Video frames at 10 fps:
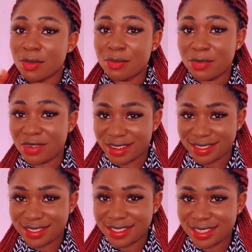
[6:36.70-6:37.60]

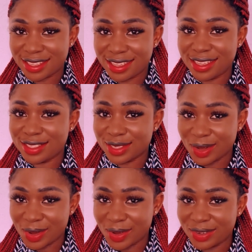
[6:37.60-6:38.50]
Breast is
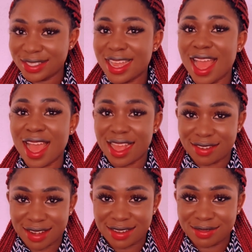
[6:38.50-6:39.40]
called ara.